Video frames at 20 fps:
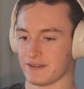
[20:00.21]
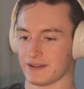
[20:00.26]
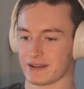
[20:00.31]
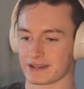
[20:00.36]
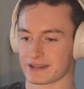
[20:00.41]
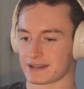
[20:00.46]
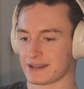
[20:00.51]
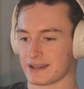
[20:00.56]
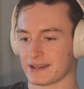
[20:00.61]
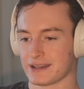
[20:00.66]

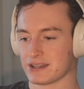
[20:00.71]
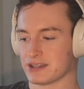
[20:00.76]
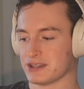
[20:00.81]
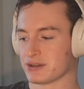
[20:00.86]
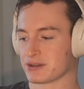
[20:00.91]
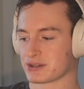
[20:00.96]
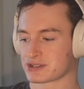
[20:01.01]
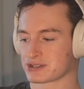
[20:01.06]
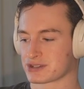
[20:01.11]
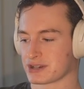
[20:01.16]
Like
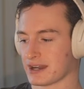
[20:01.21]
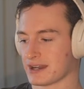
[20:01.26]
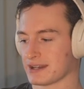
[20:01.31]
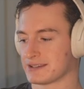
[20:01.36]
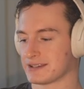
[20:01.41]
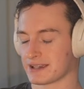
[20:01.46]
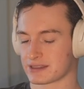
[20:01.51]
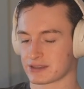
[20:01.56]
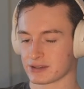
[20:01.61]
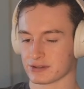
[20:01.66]
you can try
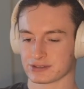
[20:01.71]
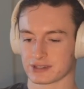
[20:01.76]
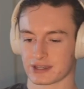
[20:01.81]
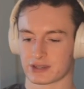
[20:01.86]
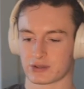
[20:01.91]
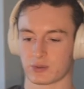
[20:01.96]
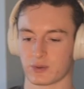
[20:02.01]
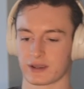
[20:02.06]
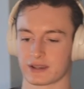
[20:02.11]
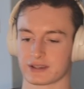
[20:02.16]
to take those
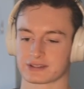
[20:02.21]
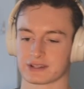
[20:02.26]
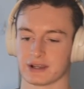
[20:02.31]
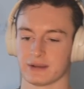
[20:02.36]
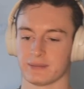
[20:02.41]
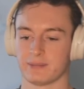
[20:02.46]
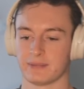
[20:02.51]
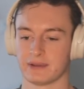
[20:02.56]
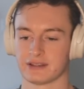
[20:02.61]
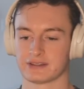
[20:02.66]
like quick
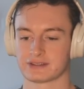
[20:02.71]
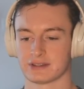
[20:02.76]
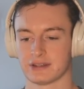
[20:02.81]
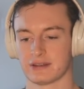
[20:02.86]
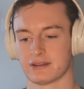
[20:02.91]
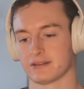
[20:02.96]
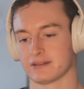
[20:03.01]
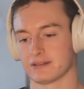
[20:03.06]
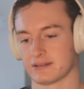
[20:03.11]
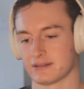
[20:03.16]
supplements
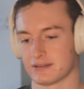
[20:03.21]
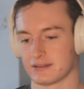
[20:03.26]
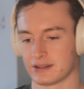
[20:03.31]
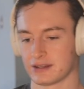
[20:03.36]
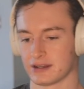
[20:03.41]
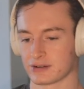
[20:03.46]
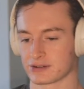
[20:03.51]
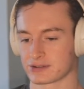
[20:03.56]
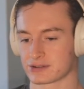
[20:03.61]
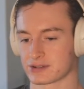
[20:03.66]
and
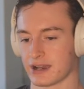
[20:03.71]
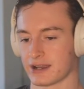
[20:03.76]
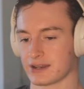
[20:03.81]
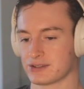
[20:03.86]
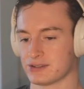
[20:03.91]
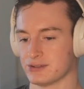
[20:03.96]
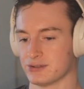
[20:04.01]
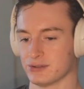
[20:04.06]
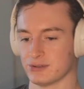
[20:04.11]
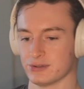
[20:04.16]
you know try
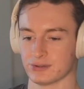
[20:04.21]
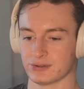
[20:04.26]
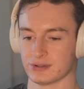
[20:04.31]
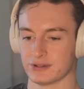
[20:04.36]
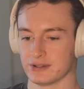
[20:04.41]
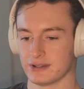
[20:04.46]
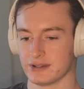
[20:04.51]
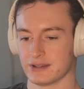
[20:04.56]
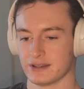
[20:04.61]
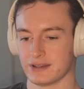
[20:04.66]
to
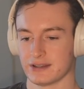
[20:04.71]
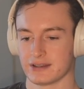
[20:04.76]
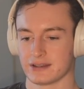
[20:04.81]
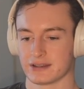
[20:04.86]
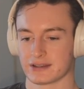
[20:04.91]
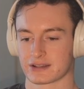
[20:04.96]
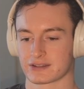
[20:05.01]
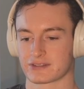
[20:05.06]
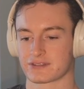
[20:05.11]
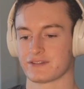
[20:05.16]

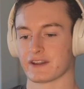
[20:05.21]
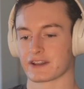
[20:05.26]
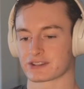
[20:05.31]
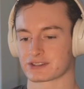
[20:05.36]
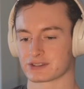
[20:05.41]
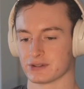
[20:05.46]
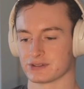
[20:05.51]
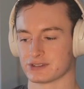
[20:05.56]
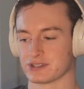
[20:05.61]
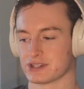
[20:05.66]
fix
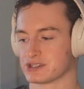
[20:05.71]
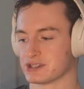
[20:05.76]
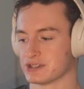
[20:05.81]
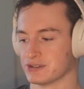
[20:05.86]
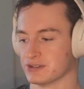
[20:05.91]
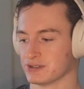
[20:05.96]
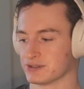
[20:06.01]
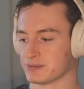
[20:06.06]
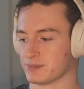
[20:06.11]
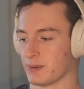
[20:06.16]
those
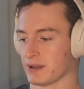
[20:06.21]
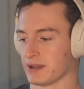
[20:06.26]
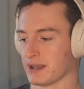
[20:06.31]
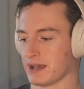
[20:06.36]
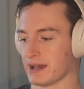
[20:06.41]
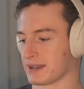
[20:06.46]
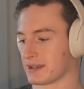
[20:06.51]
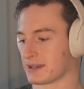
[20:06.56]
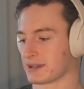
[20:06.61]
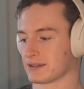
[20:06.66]
issues, but
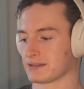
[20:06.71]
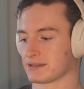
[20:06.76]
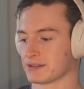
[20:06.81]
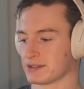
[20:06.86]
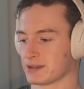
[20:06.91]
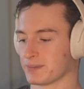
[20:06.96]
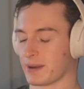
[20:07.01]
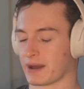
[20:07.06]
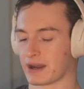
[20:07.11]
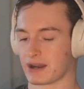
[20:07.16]
like
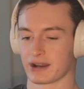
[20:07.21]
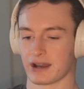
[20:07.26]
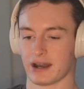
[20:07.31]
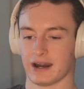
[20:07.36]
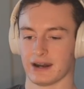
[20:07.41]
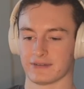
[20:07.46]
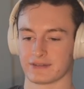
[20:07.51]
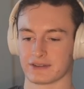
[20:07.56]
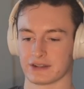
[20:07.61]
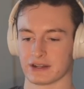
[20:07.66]
you're better
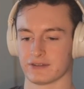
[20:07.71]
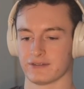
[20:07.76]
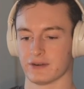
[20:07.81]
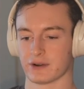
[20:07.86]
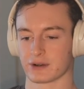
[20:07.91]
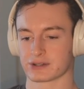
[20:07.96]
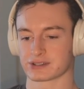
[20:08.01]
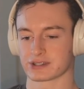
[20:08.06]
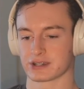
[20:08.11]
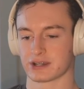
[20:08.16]
off you know
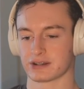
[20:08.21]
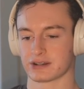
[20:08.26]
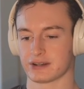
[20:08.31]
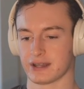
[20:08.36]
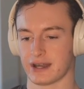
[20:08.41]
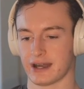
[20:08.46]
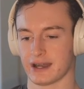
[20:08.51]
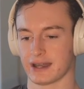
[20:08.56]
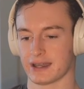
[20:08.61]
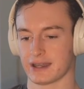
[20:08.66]
focusing on your
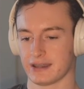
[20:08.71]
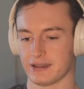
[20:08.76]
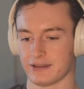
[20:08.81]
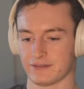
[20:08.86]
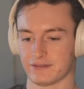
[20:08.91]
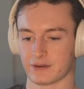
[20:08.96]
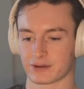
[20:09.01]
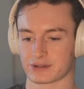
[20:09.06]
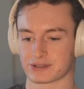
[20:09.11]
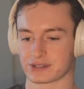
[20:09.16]
diet,
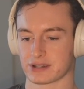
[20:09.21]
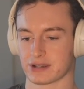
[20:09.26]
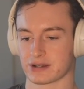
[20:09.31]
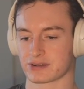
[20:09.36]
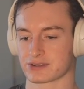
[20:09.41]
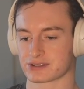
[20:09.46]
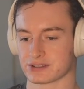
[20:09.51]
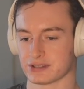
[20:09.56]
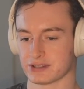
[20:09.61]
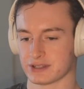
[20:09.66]
focusing on
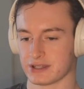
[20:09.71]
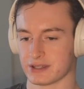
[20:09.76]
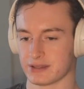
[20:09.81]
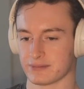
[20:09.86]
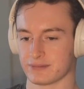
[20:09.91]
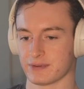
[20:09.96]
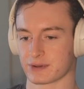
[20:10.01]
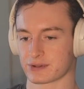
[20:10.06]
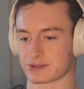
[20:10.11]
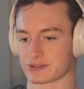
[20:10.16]
your
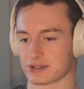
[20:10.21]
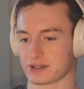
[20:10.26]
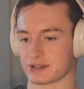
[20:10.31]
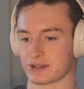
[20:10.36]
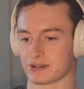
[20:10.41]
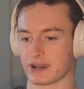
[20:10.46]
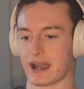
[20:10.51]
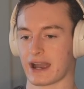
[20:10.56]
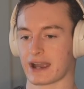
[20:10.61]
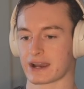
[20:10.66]
sleep, focusing on
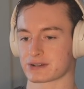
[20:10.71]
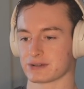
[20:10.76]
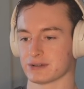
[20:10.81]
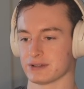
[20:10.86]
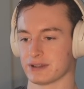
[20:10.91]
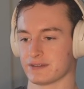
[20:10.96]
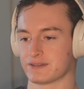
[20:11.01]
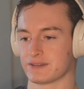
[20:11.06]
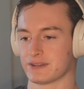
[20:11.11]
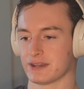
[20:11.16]
your actual
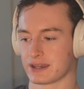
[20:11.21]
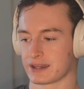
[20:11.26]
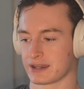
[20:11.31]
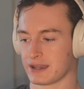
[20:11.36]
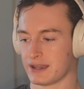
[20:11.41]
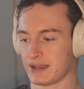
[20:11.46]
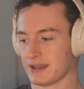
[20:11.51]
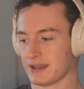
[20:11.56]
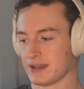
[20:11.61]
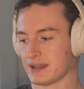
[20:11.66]
lifting
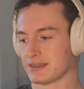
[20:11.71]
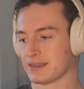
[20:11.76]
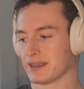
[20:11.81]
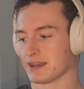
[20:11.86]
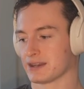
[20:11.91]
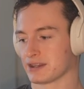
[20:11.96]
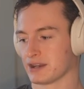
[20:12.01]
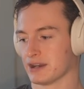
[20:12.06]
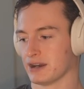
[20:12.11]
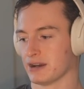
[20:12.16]

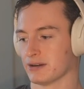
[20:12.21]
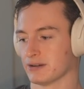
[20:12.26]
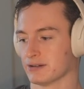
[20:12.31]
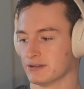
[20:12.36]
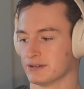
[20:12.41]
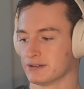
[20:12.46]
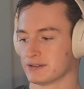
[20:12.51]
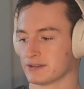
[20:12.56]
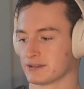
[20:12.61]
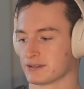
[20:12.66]
than you know
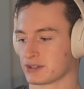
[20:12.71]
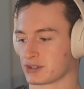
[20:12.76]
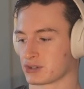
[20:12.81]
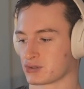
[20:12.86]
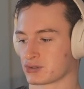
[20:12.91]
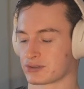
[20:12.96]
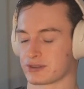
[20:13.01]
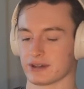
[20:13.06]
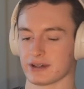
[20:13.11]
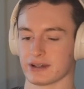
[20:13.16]
the,
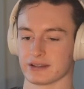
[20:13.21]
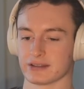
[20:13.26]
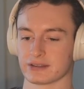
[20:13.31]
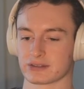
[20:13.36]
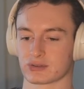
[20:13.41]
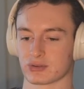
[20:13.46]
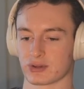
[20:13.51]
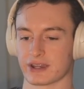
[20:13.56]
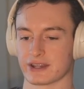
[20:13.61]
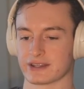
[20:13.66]
the
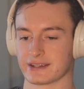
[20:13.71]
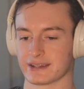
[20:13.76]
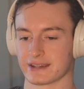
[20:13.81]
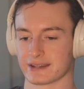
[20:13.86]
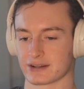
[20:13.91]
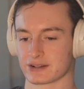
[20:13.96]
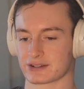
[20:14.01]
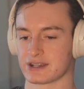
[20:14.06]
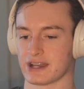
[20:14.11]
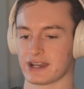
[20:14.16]
creatine
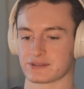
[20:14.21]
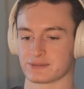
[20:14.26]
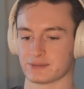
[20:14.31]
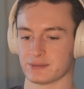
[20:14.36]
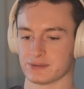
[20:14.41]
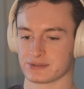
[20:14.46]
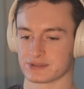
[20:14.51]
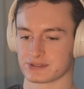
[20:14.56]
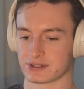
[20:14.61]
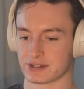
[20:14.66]
or test
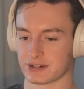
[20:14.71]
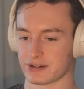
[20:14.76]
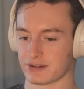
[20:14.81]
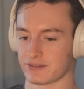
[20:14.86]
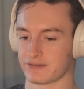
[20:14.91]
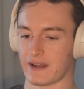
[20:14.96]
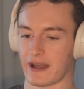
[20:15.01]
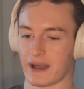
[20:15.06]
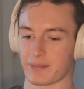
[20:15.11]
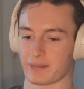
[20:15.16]
booster or
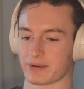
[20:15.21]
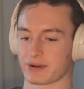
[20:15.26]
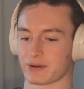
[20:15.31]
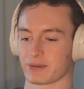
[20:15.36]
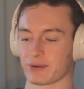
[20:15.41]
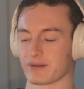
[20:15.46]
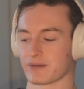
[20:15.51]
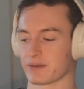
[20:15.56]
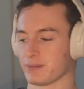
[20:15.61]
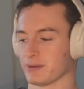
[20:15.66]
fat burn or
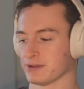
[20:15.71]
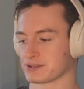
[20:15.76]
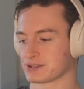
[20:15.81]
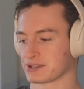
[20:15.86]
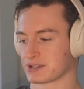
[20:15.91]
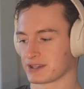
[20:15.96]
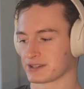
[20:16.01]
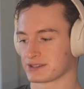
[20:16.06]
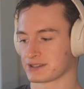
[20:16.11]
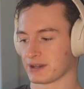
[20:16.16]
whatever
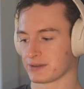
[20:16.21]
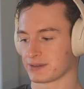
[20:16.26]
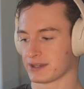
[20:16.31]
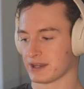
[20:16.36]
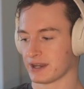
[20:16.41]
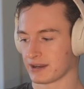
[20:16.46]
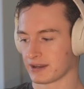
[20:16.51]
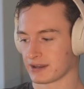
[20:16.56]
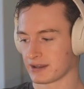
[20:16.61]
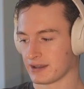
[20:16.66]
bullshit that's out
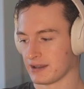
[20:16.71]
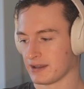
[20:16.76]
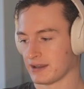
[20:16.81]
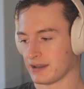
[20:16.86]
there.